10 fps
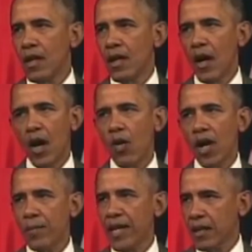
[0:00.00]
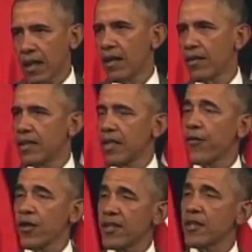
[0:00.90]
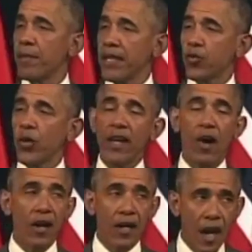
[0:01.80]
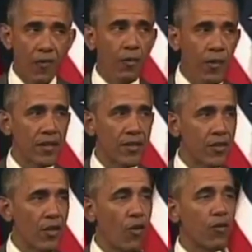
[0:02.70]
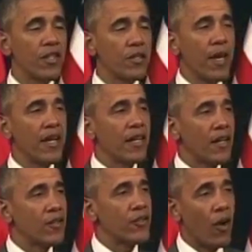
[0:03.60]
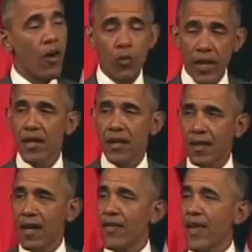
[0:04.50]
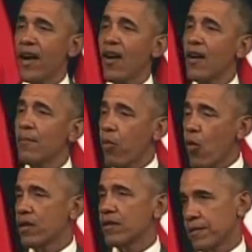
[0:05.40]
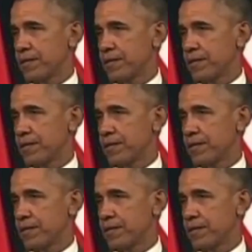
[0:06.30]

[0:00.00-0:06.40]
I want to be clear. The differences between our governments over these many years are real, and they are important.